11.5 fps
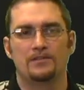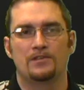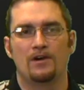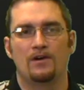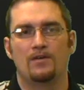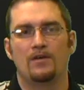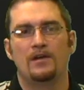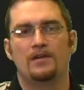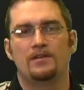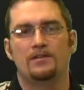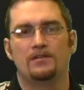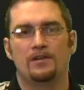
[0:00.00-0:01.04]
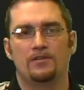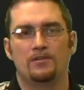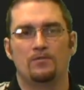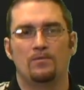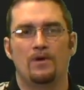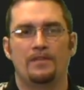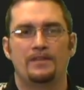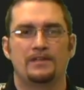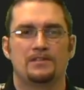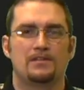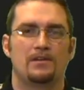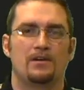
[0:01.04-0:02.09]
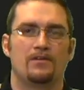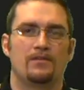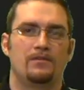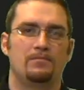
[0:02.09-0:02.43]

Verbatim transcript: So, you know, you want this to go